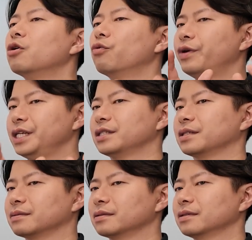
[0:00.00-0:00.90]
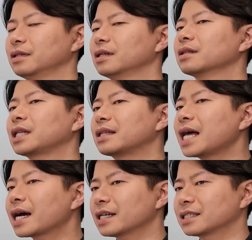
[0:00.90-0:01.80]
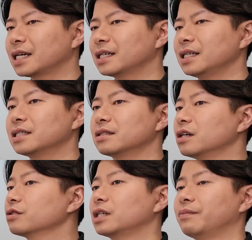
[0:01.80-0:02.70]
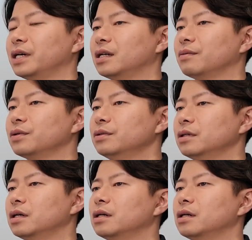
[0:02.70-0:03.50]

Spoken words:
Reason: Tanaka-san is not available